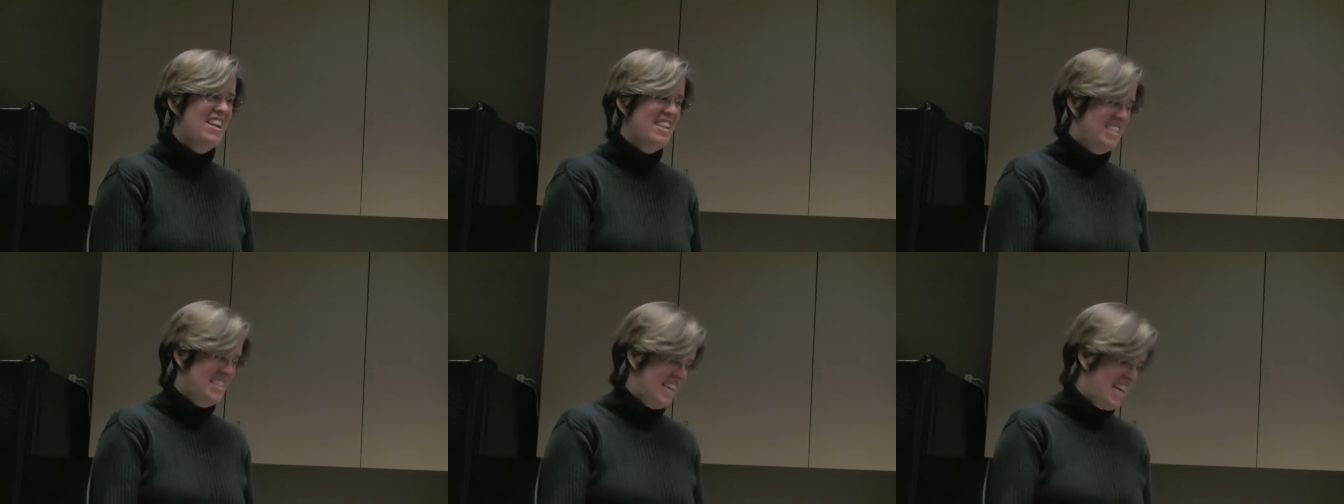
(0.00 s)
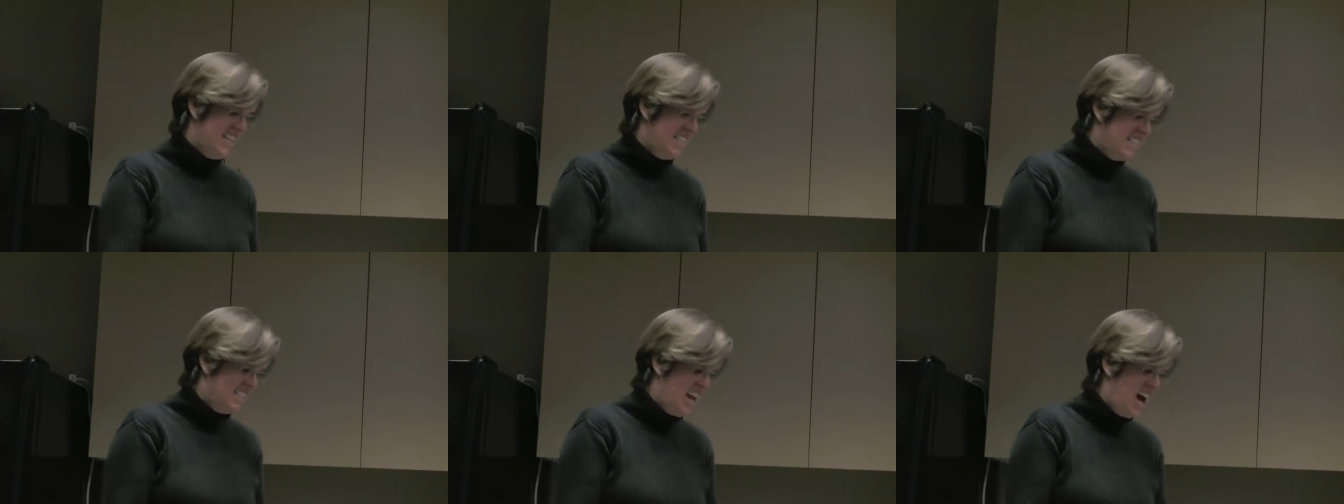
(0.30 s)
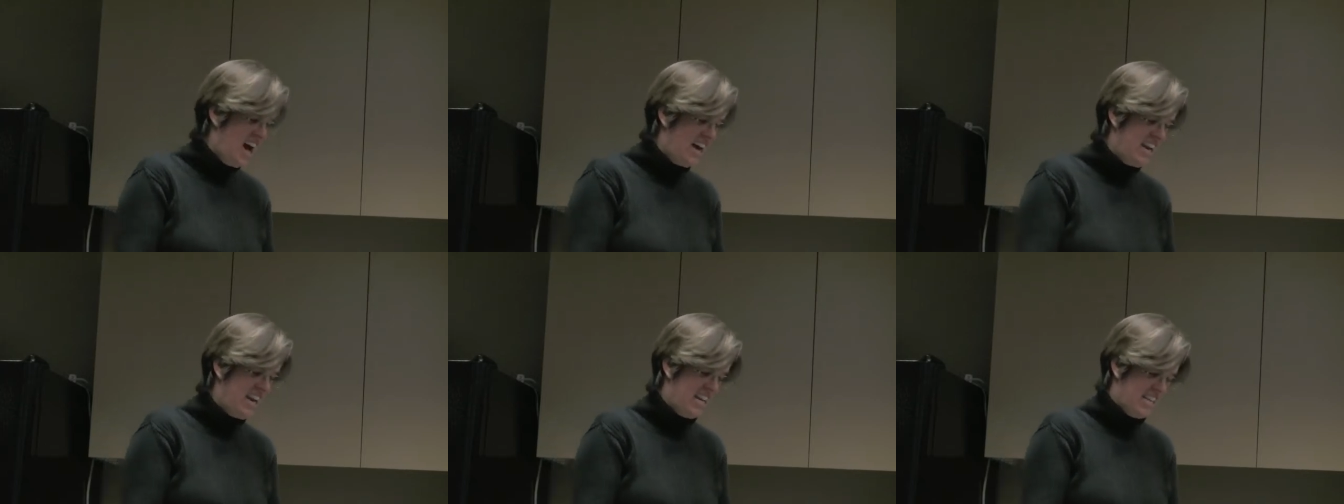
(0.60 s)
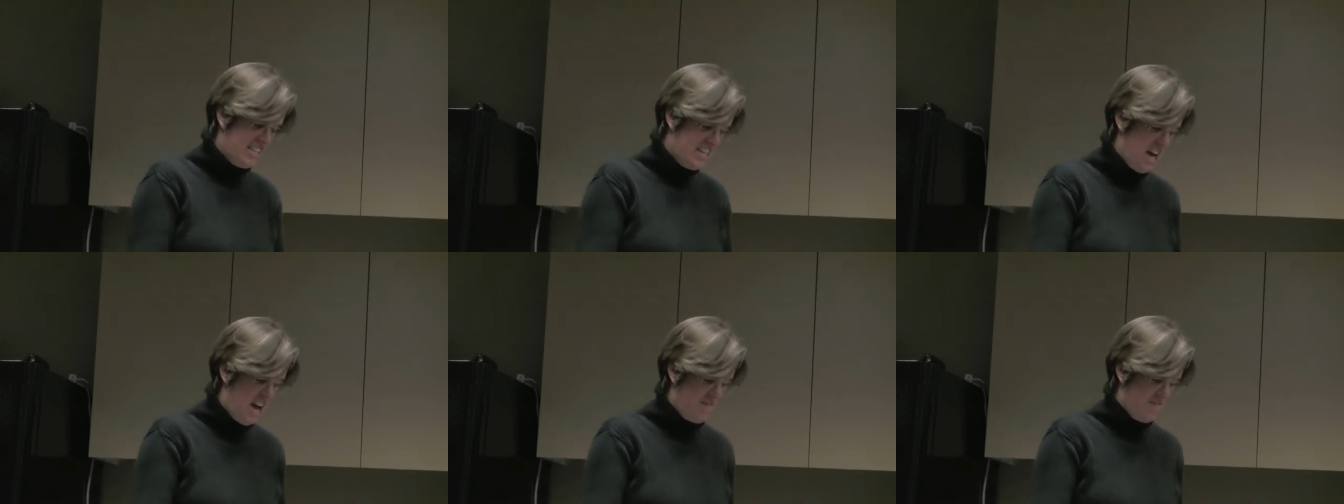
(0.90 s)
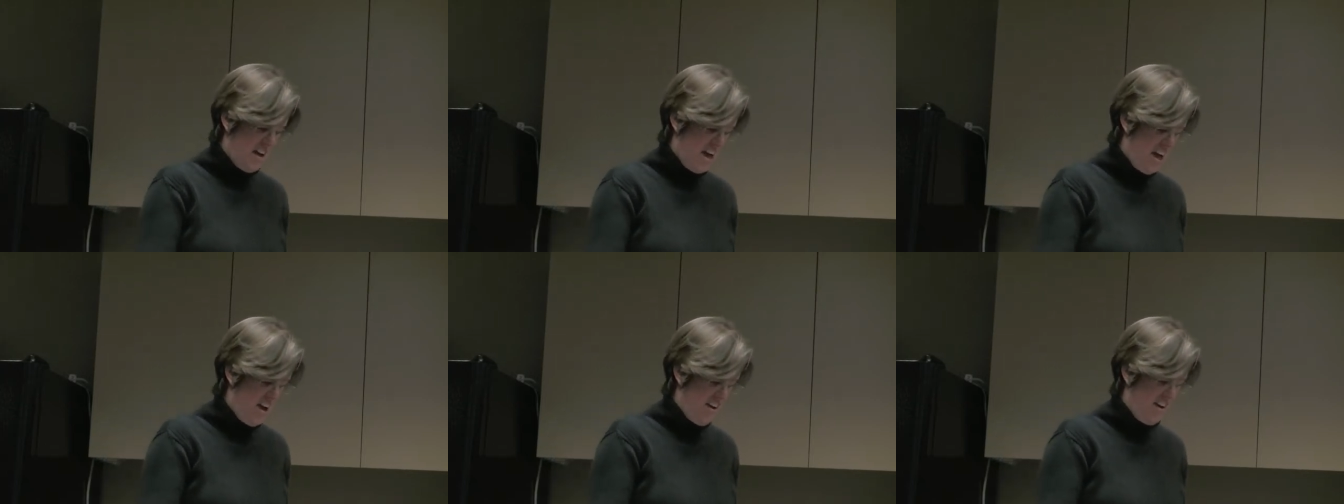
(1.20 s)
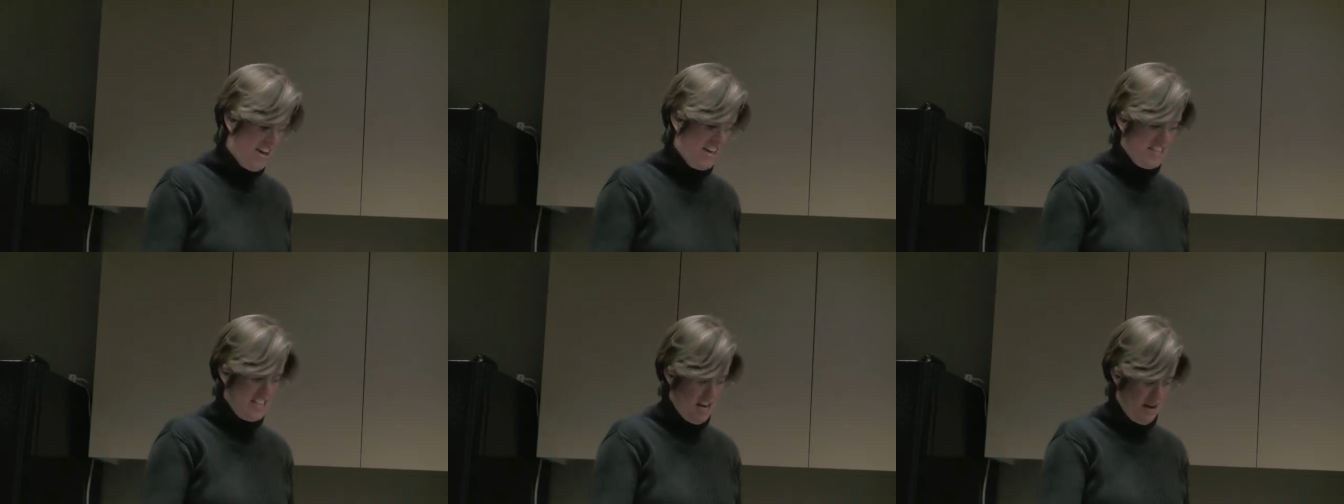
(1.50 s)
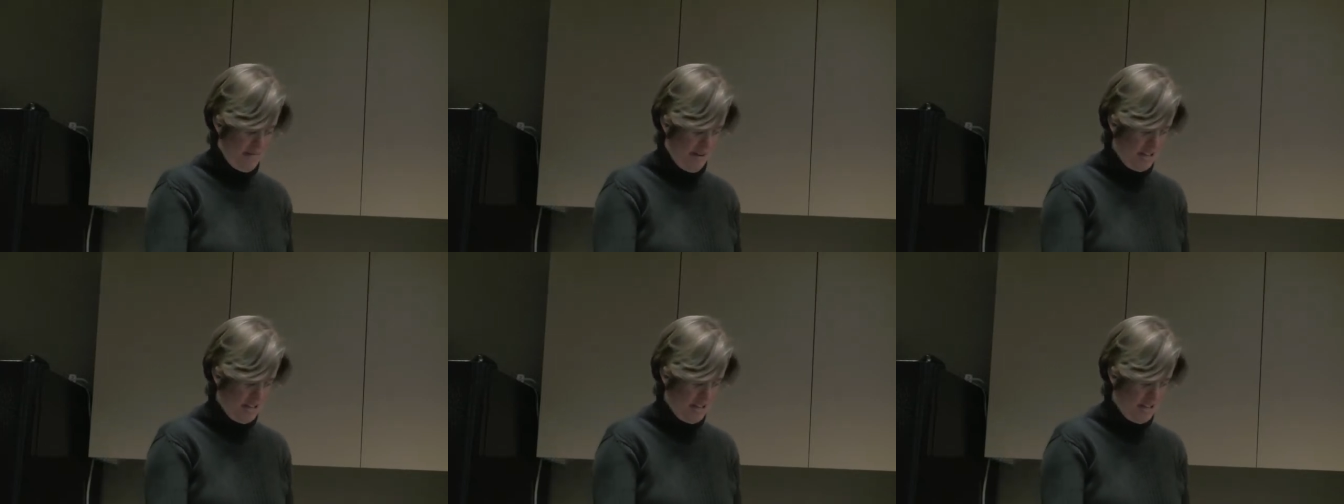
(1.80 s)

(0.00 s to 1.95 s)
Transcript: It's it's not it's not my area. It's not